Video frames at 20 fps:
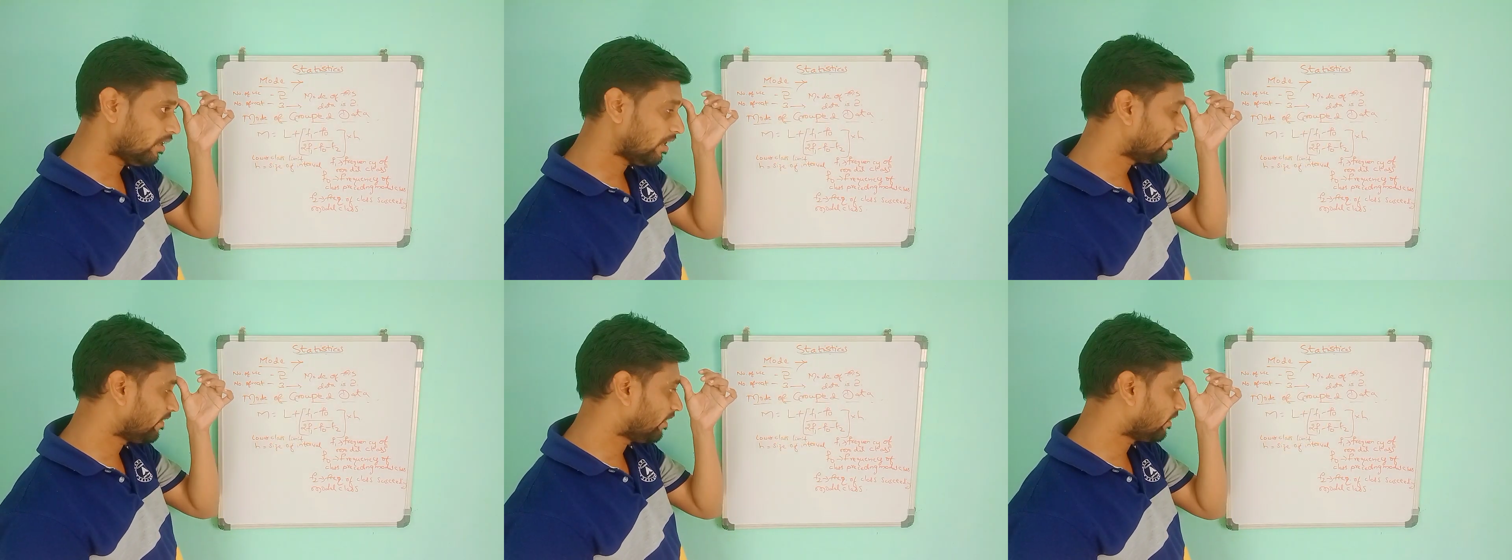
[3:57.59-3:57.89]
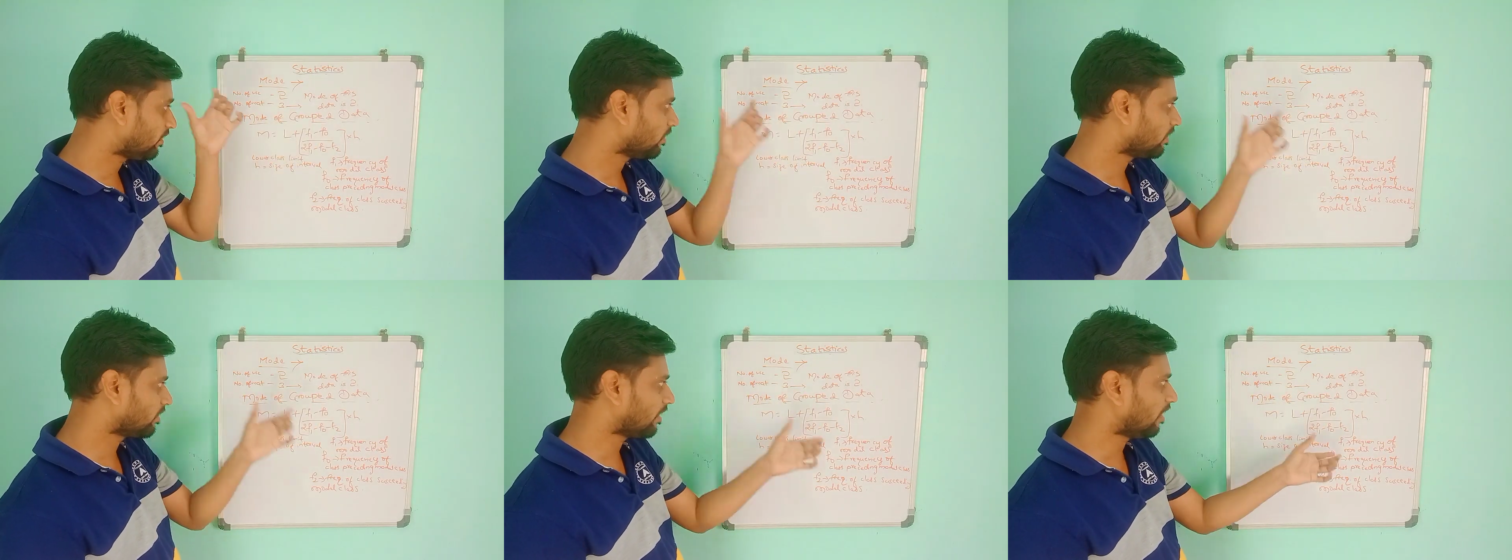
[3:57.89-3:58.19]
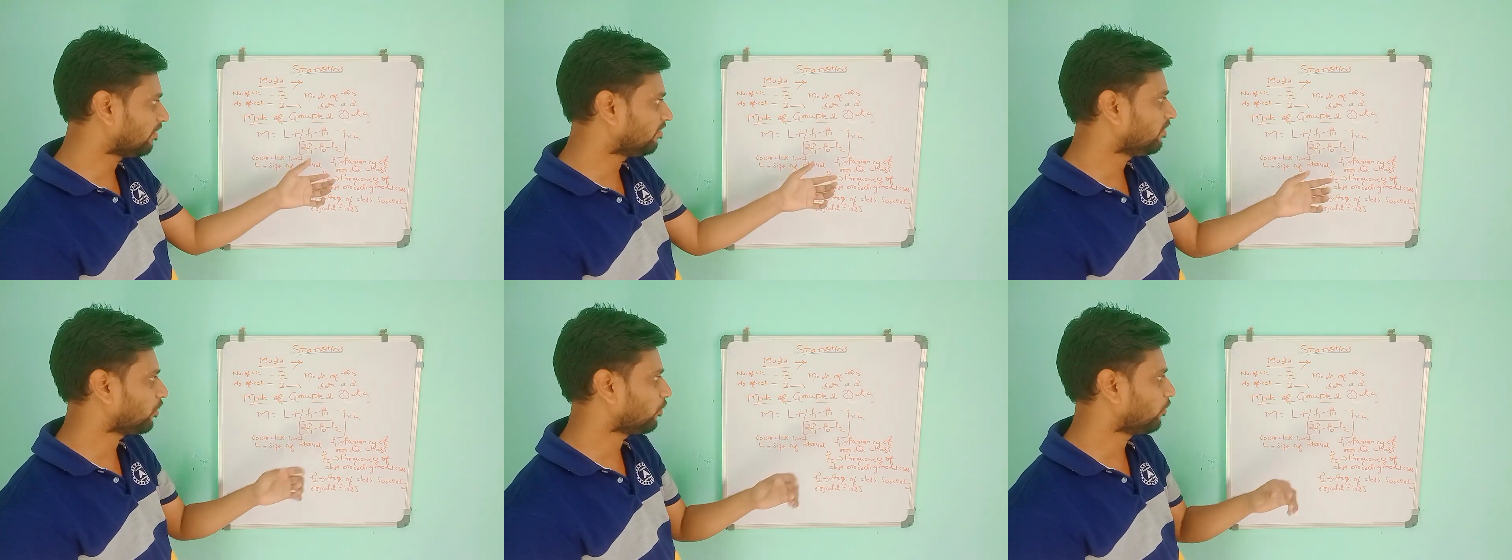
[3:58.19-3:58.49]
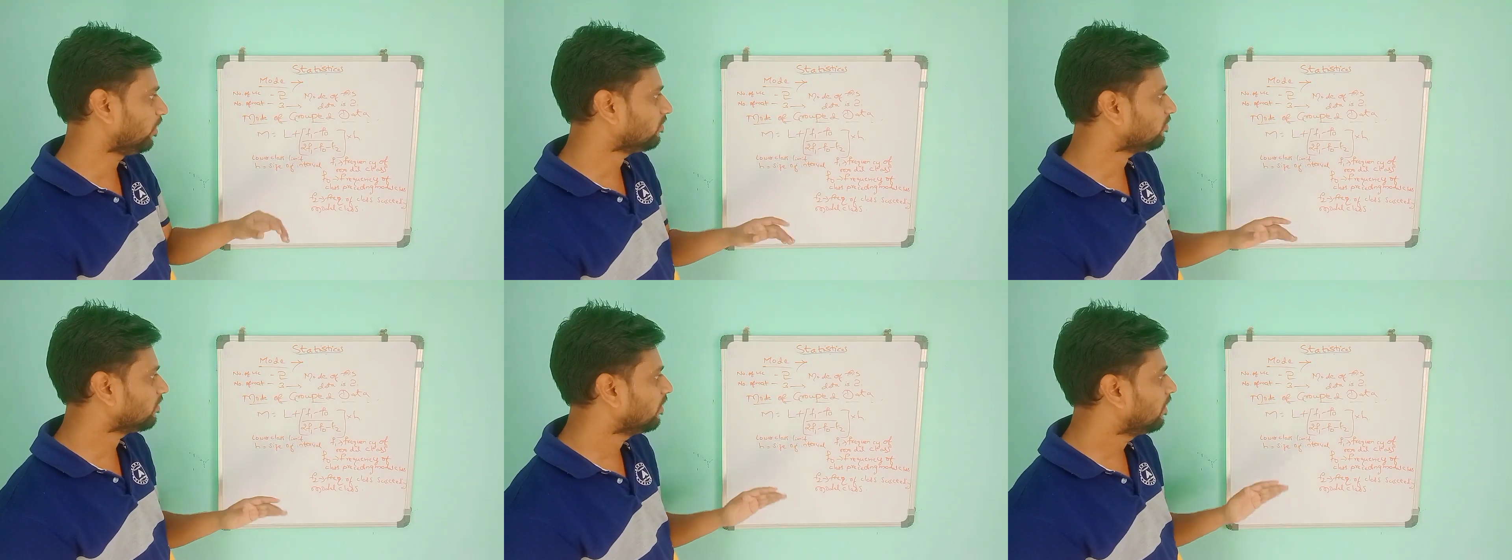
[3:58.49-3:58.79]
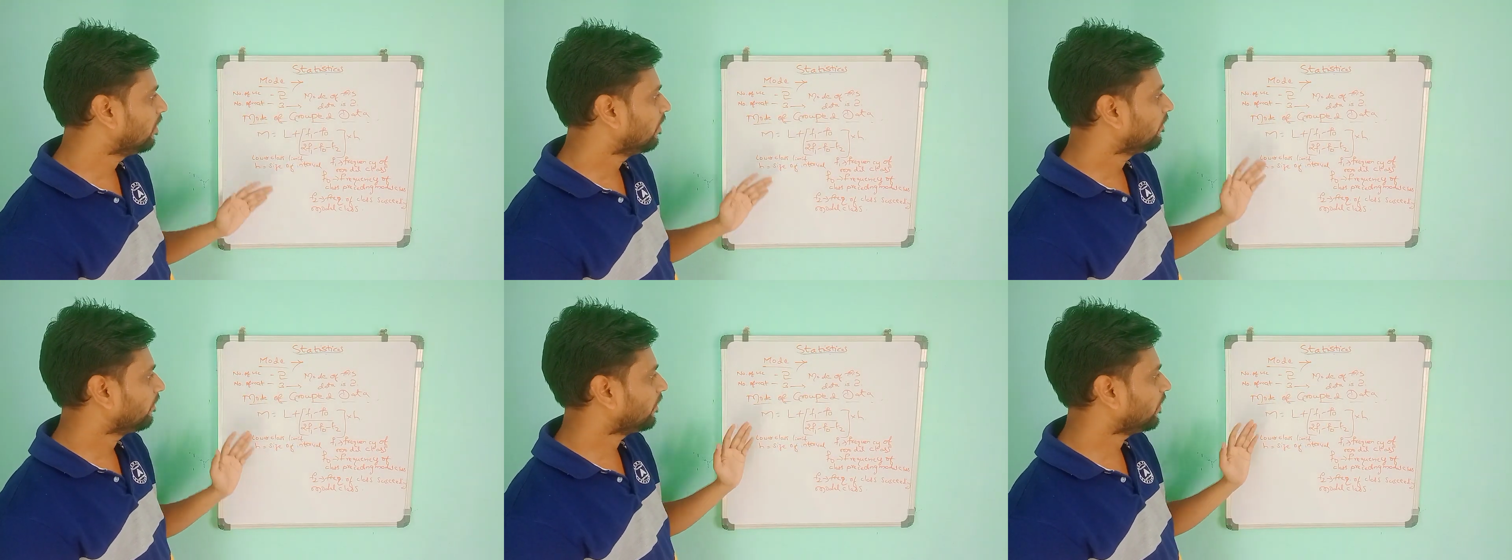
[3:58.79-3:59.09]
like that class intervals,
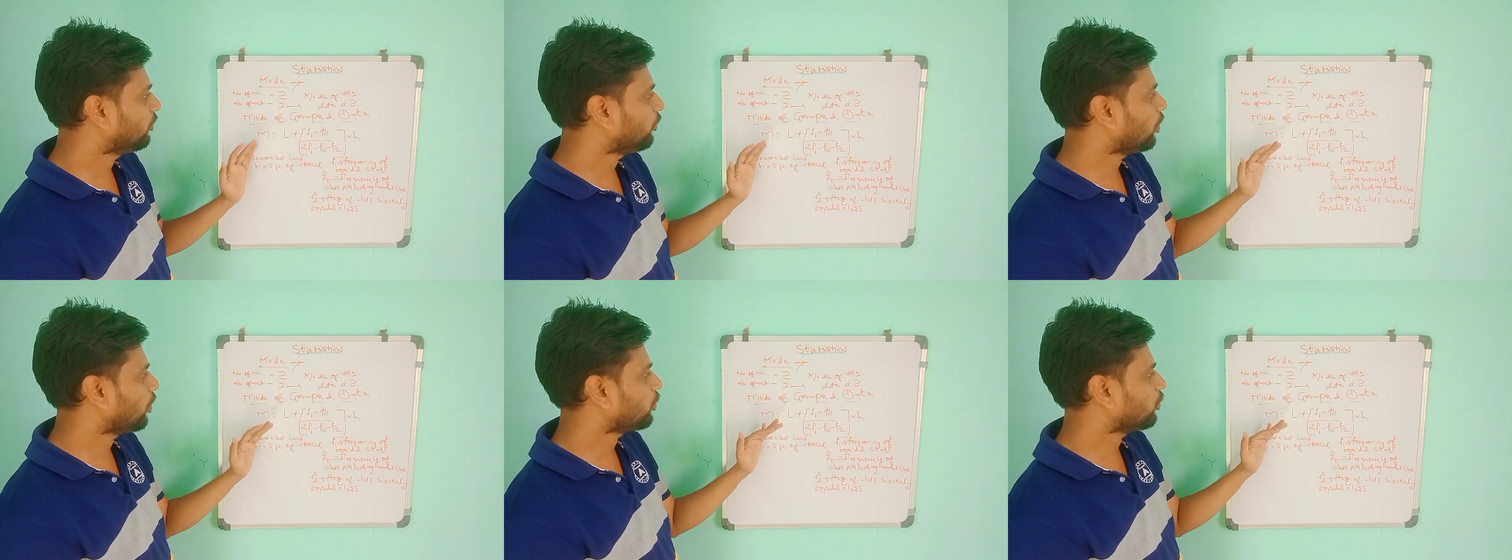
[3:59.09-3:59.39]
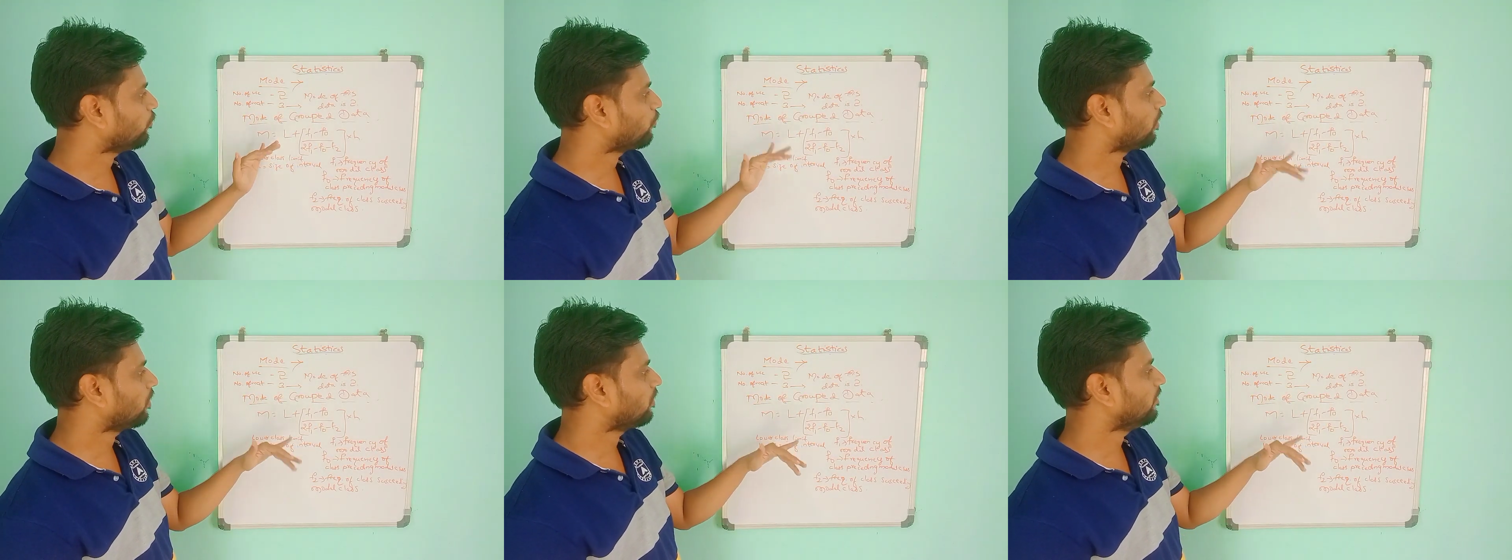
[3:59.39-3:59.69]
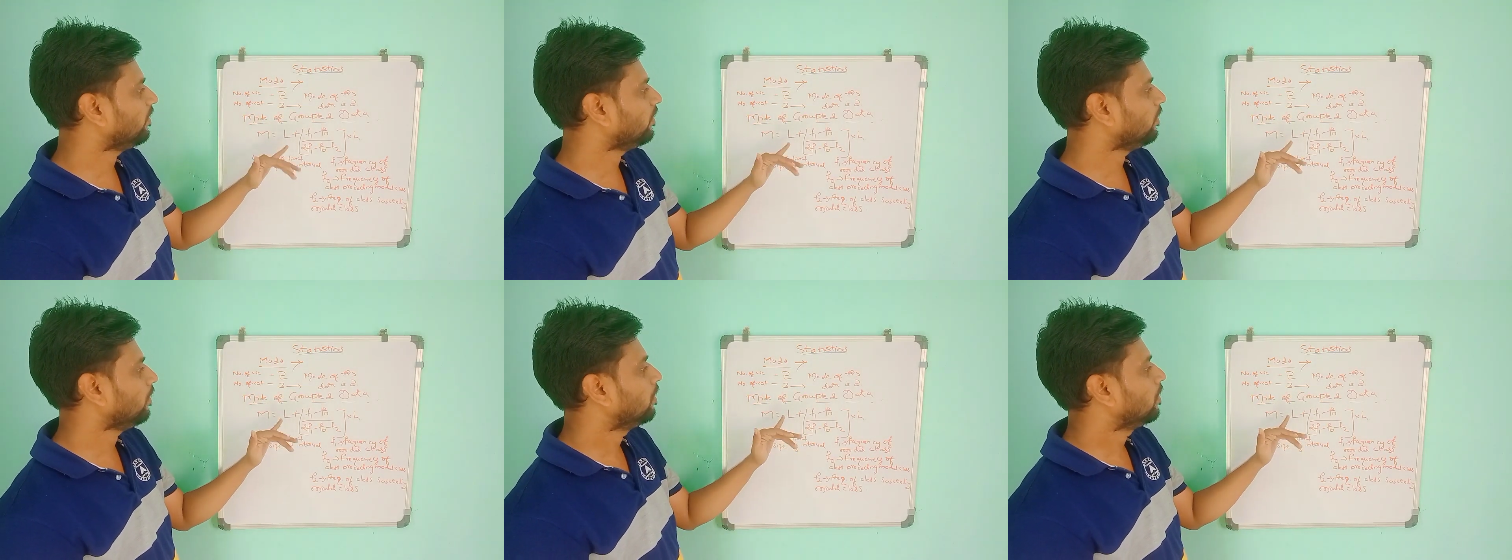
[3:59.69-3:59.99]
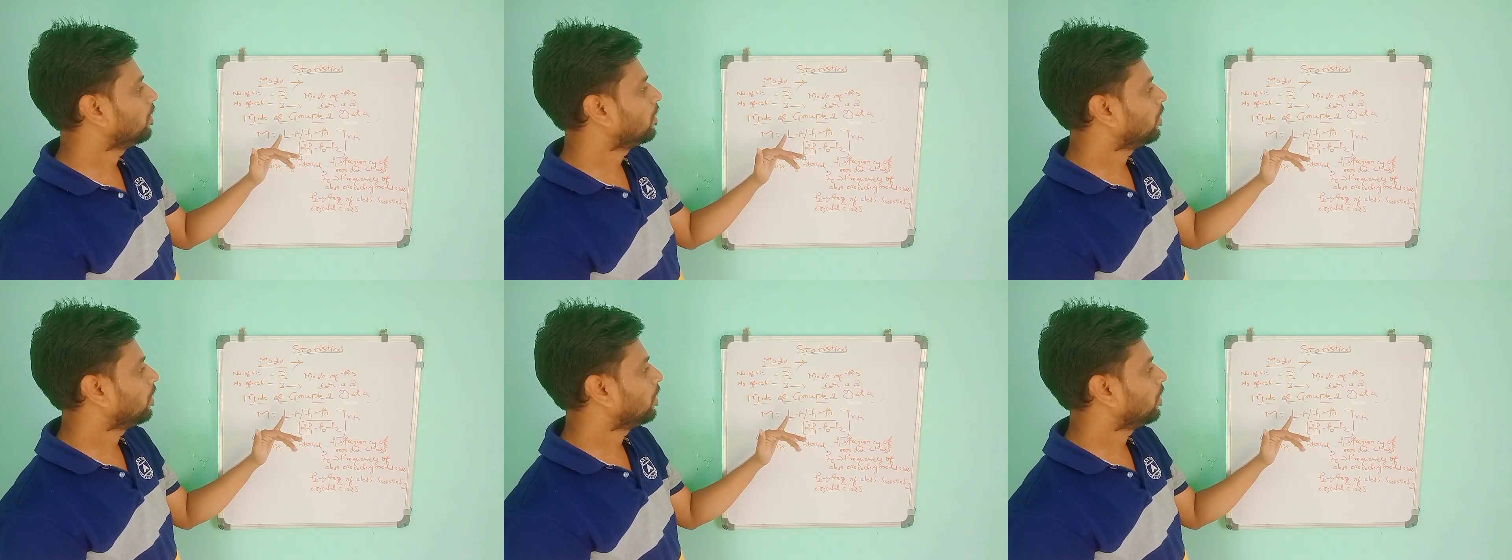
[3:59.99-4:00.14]
then you have to find the